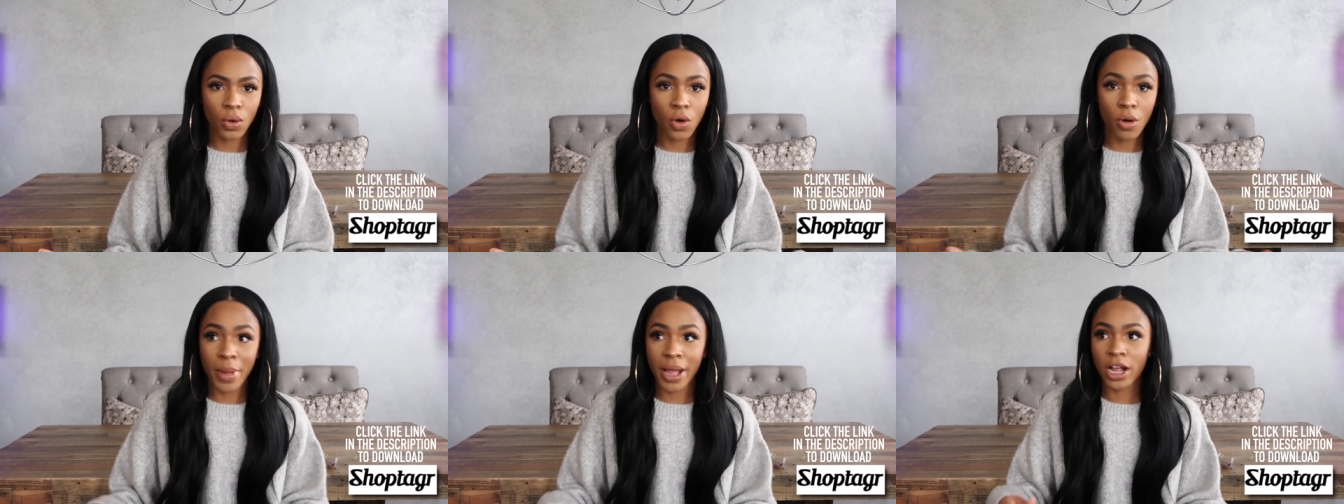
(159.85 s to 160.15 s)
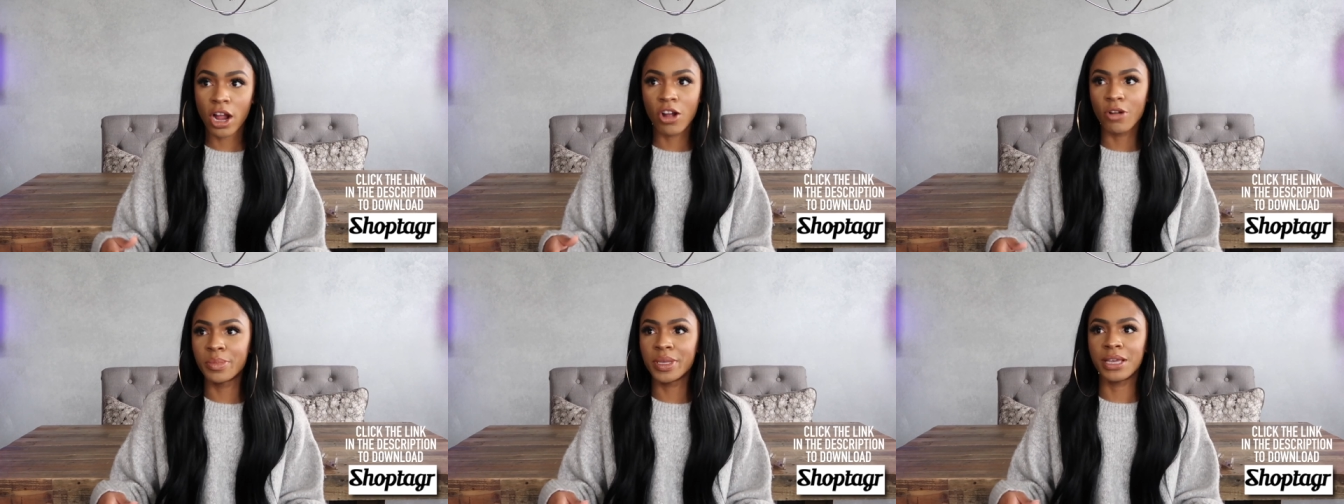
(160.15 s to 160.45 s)
or my
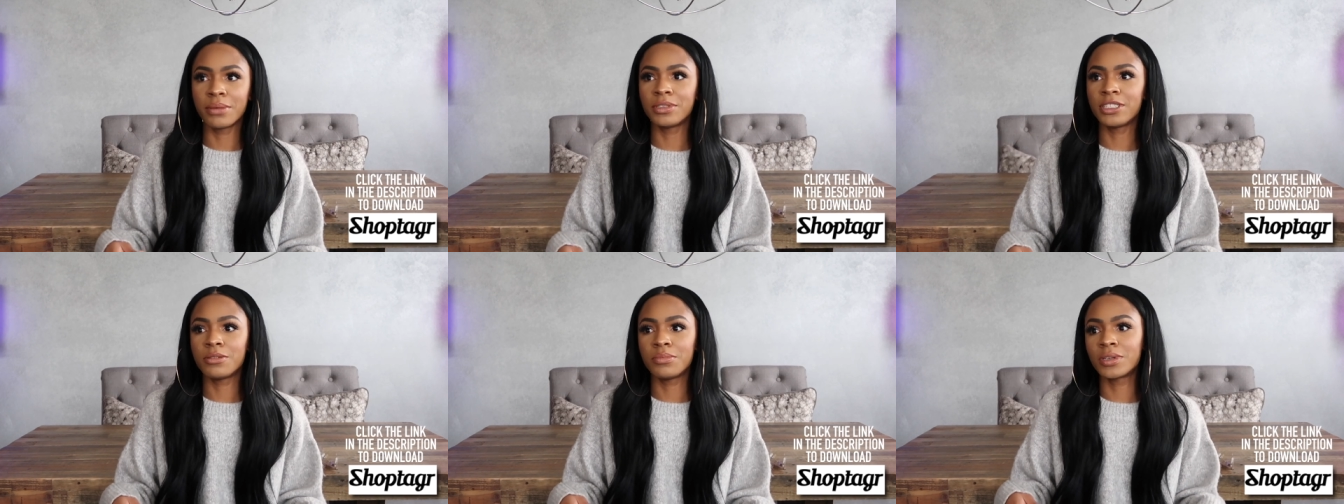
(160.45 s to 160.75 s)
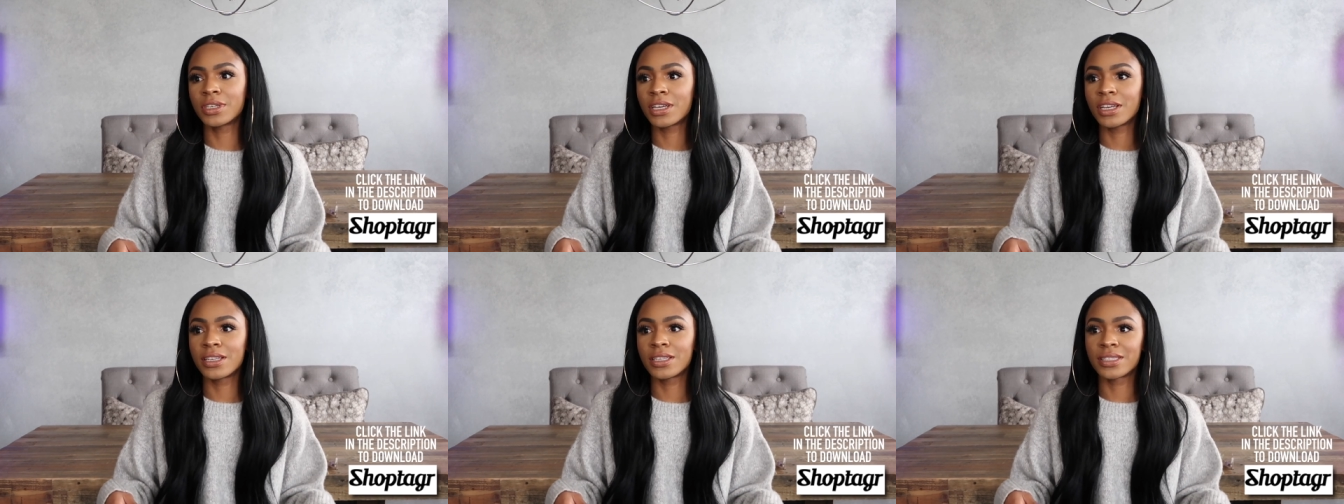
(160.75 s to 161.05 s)
cart will be empty
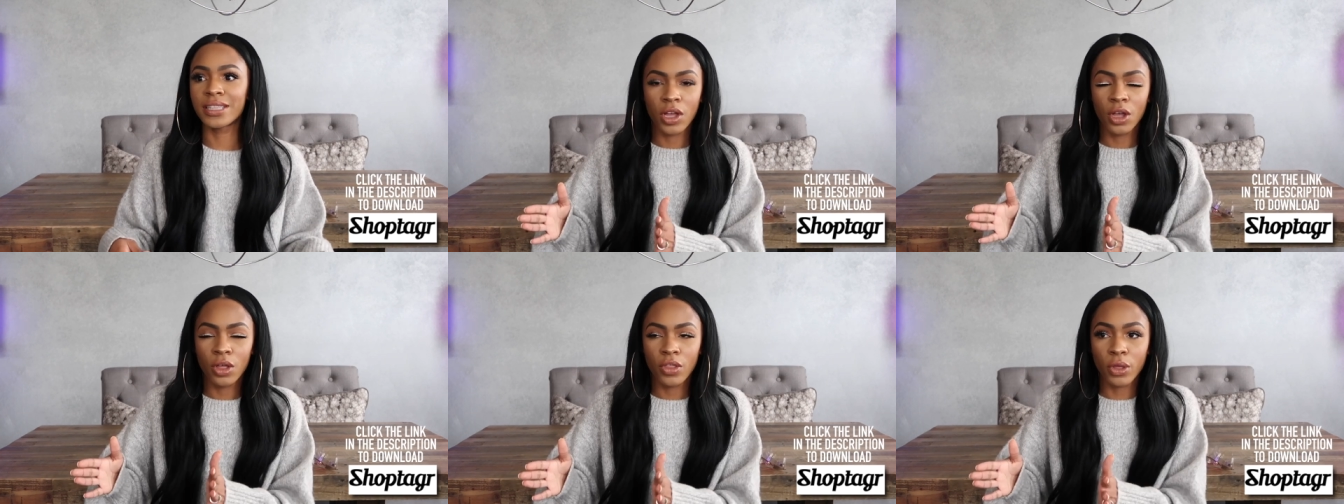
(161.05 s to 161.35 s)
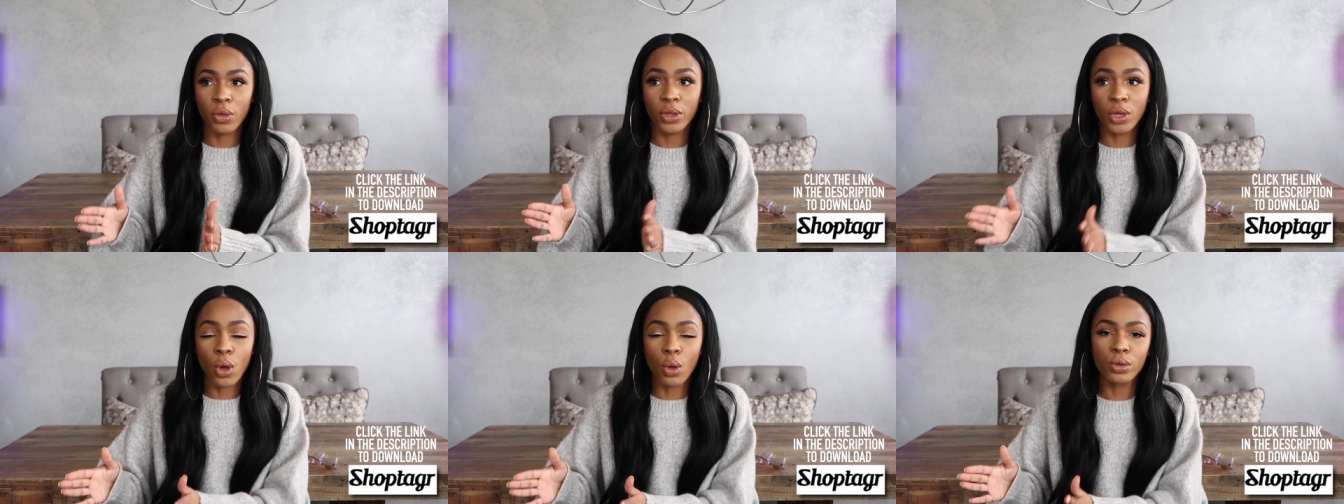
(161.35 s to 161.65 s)
because
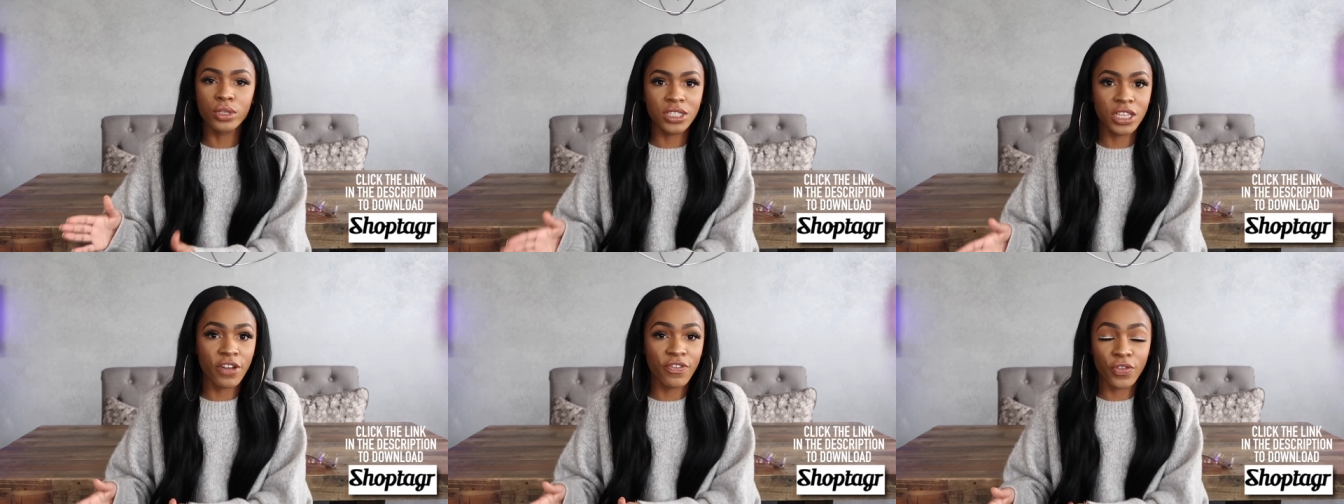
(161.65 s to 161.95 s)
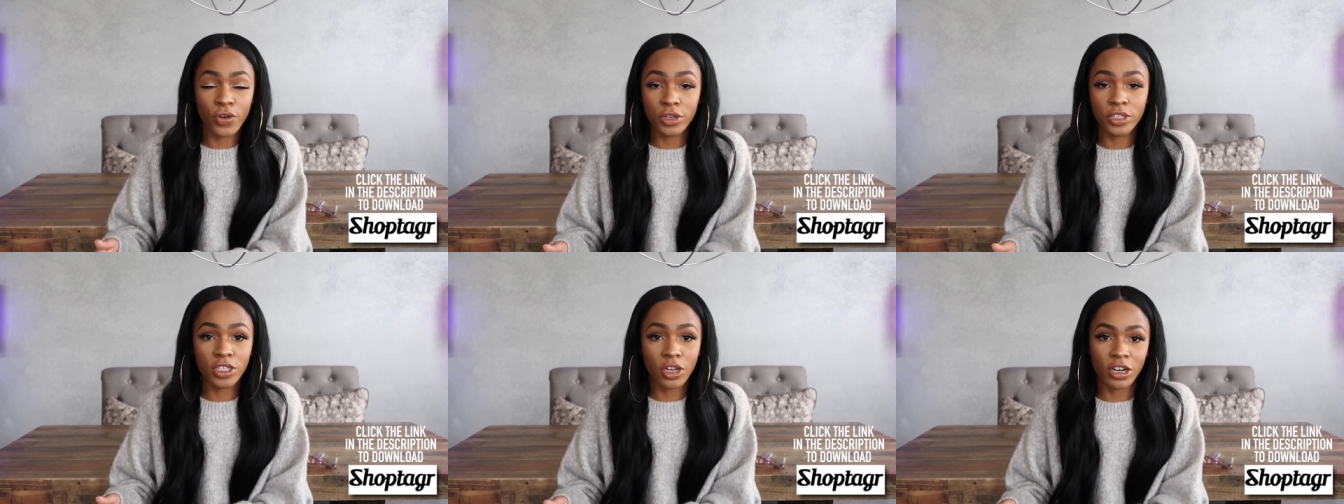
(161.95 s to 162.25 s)
they only hold stuff
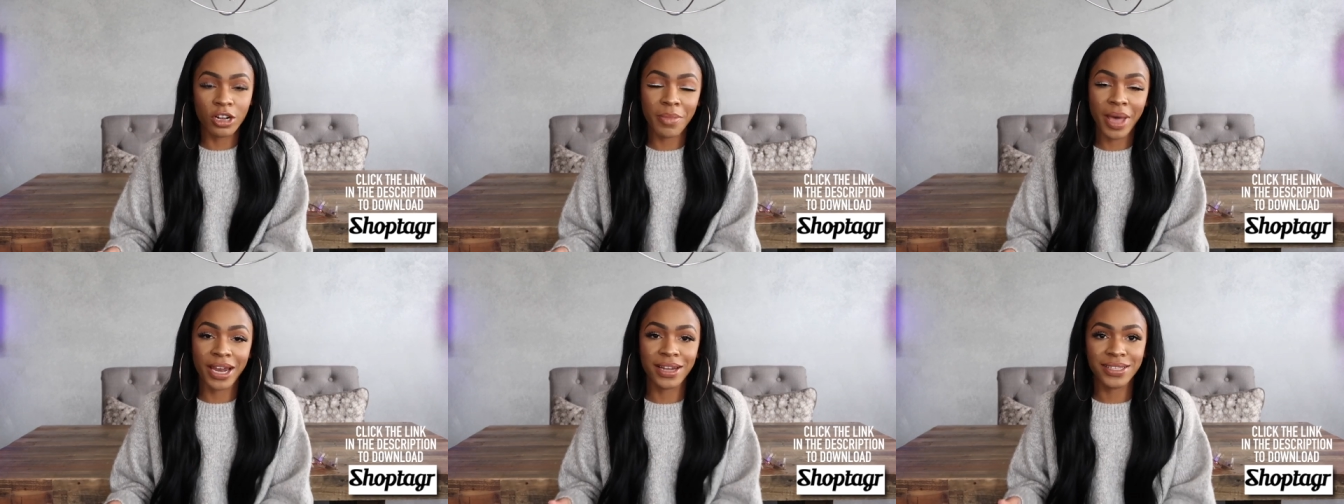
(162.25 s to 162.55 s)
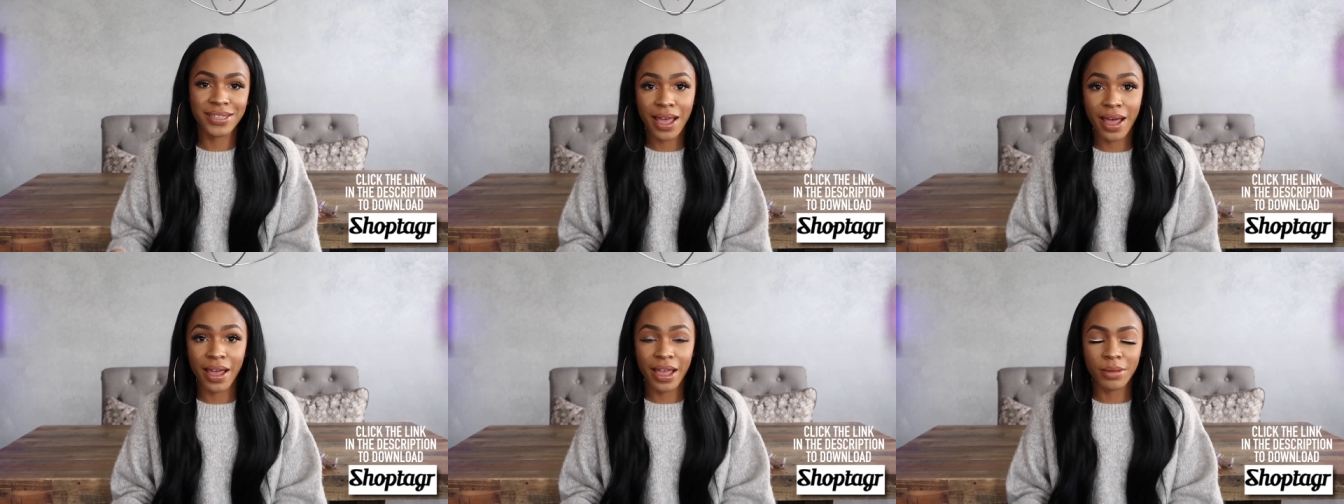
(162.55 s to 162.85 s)
for a certain amount of
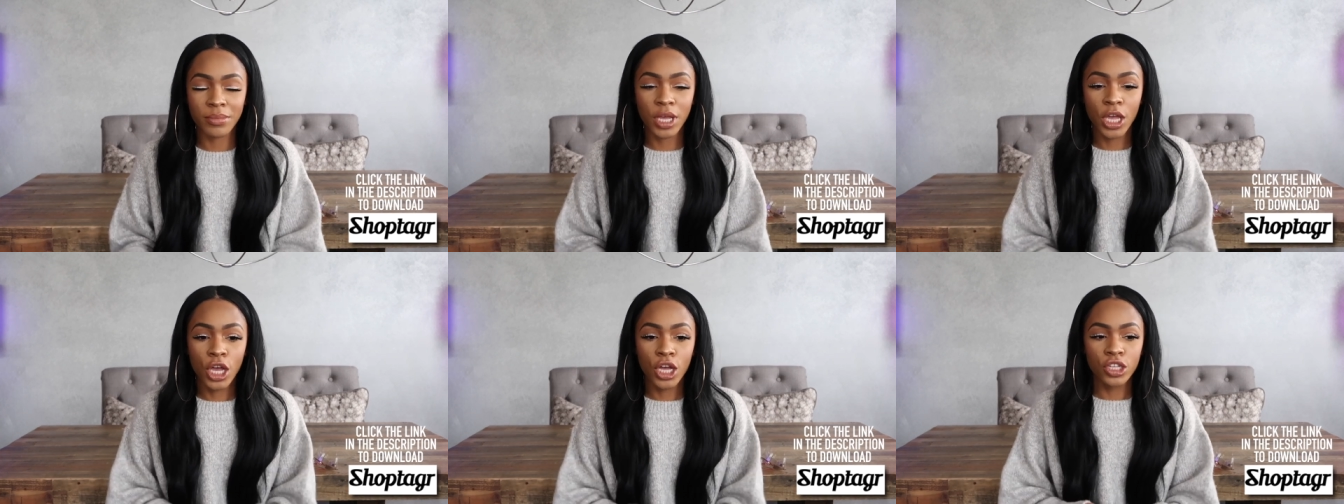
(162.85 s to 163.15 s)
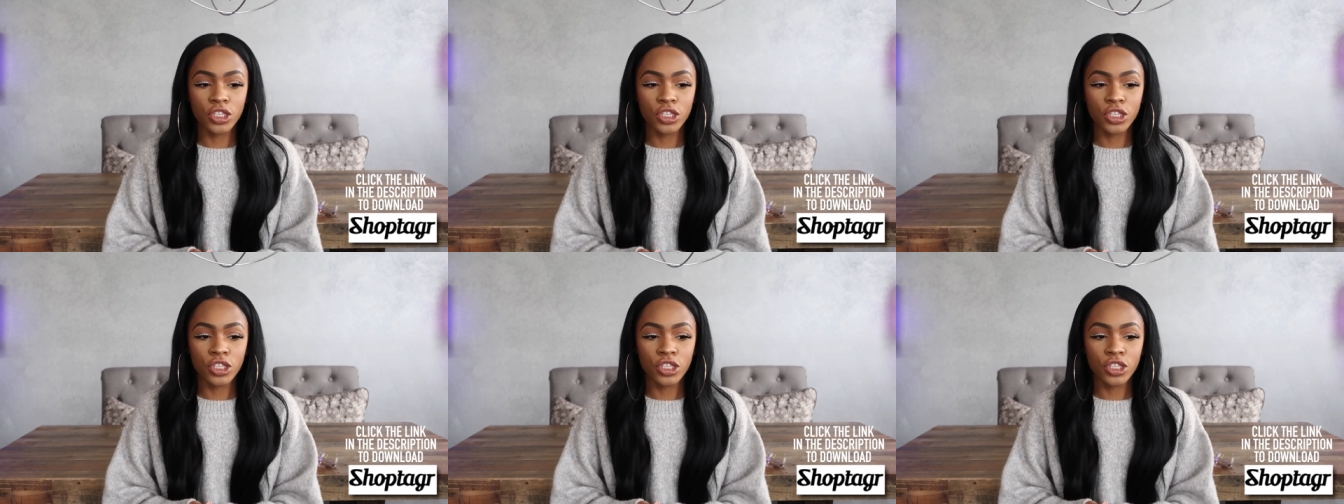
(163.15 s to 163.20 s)
time.